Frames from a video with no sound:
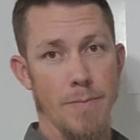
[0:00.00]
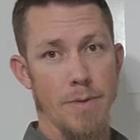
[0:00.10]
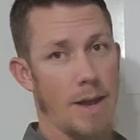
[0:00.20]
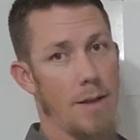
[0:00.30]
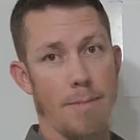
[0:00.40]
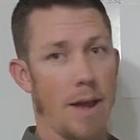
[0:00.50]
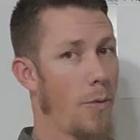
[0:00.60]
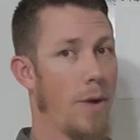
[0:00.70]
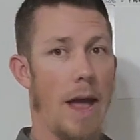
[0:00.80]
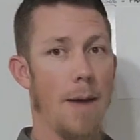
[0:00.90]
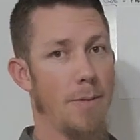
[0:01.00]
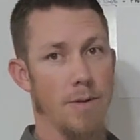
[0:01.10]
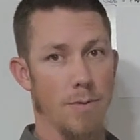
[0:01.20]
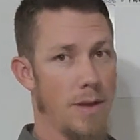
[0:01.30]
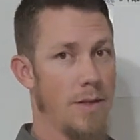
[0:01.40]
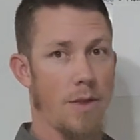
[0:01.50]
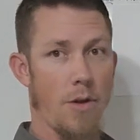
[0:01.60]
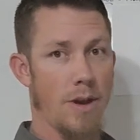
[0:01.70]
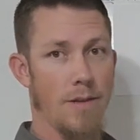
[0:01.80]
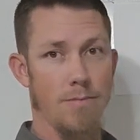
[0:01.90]
it doesn't matter what happens within
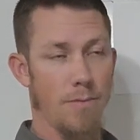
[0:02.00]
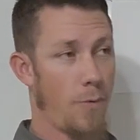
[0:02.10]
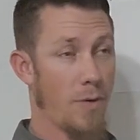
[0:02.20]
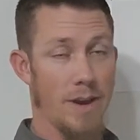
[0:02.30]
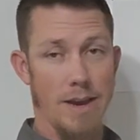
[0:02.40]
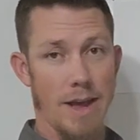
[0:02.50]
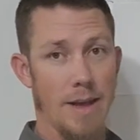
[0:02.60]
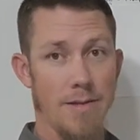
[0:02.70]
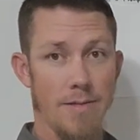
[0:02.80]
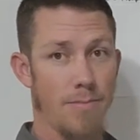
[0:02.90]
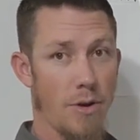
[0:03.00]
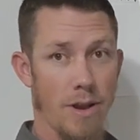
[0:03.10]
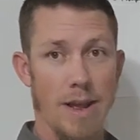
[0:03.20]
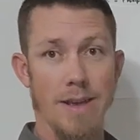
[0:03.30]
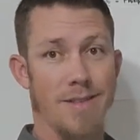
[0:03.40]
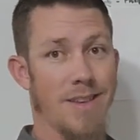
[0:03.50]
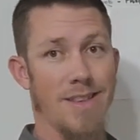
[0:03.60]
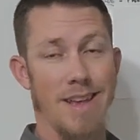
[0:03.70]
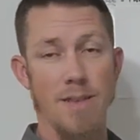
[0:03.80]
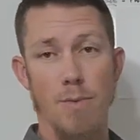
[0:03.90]
30, 14 days, 30 days, 60
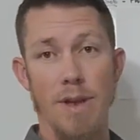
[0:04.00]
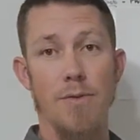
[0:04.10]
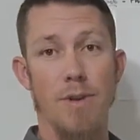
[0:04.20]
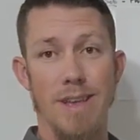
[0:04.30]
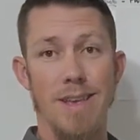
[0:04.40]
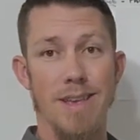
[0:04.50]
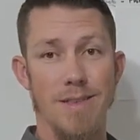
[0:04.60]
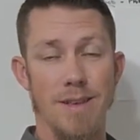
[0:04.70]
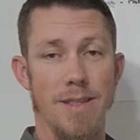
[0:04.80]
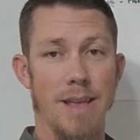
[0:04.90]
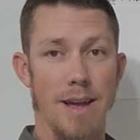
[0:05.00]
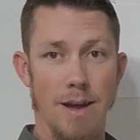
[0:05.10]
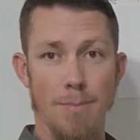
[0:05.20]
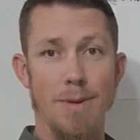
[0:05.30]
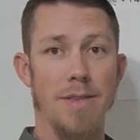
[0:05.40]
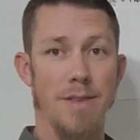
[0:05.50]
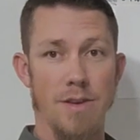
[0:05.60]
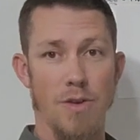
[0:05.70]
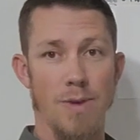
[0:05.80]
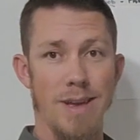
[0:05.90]
days, whatever it is that that company
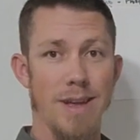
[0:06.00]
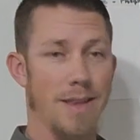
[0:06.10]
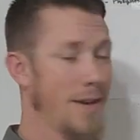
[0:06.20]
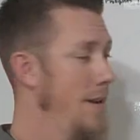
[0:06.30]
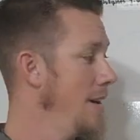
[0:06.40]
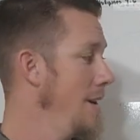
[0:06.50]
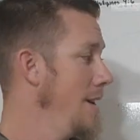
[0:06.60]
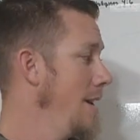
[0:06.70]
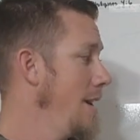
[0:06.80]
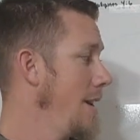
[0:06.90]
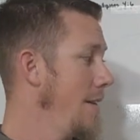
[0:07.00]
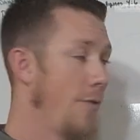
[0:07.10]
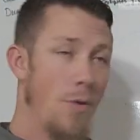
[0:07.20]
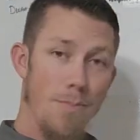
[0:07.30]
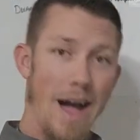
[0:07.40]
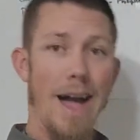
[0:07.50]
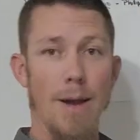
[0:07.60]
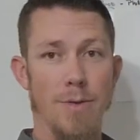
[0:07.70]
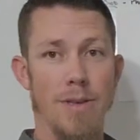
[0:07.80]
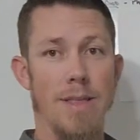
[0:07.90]
says you get. If you buy
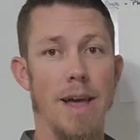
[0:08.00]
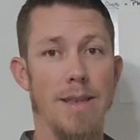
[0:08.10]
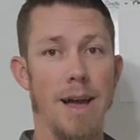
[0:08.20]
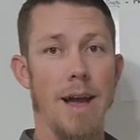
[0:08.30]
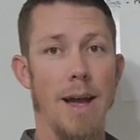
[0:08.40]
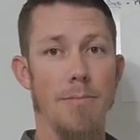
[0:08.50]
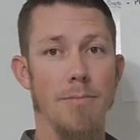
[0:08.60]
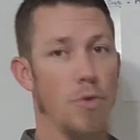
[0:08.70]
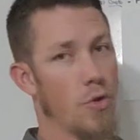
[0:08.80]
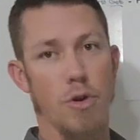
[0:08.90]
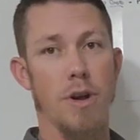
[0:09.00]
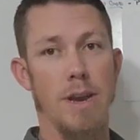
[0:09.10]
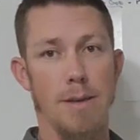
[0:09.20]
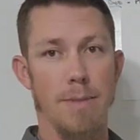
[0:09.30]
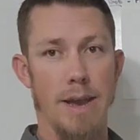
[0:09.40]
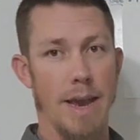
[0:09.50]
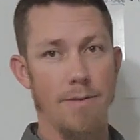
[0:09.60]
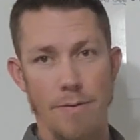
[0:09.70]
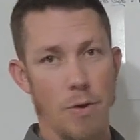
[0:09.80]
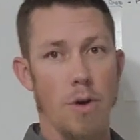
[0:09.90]
within that time, you're cookied to me.
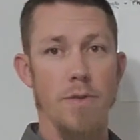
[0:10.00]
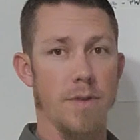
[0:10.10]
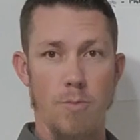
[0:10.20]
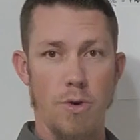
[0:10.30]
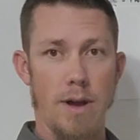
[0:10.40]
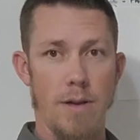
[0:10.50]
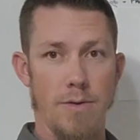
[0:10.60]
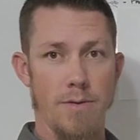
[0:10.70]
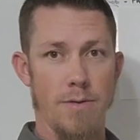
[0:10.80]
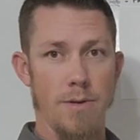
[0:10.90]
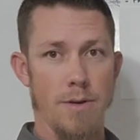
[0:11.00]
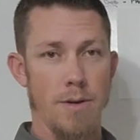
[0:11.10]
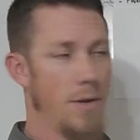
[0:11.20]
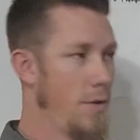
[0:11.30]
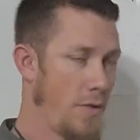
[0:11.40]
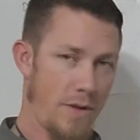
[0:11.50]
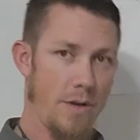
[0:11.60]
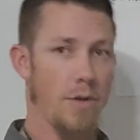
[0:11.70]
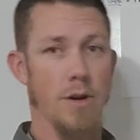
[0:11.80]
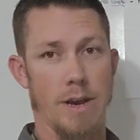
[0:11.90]
Even if you go somewhere else, you're
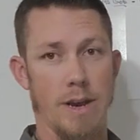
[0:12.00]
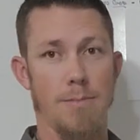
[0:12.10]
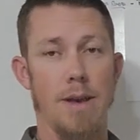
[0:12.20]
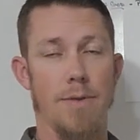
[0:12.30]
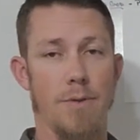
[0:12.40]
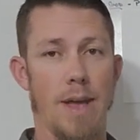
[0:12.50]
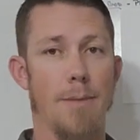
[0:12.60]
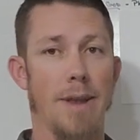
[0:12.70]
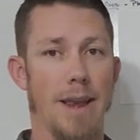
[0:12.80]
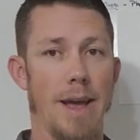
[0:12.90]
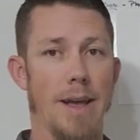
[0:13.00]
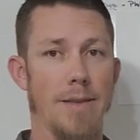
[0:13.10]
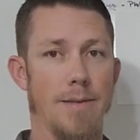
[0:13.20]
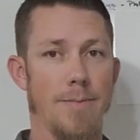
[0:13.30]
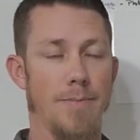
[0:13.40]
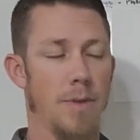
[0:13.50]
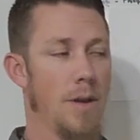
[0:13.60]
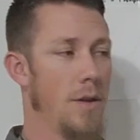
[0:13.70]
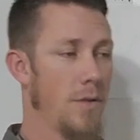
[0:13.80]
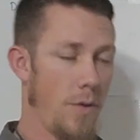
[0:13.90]
still cookied to me for that many days.
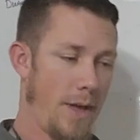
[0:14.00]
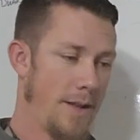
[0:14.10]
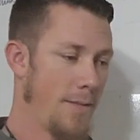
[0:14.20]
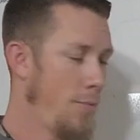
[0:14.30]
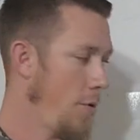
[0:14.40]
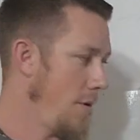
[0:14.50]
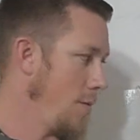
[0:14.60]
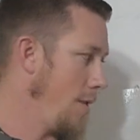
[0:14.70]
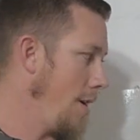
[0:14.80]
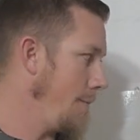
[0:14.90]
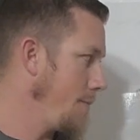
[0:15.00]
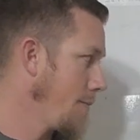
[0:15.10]
So that's important as well.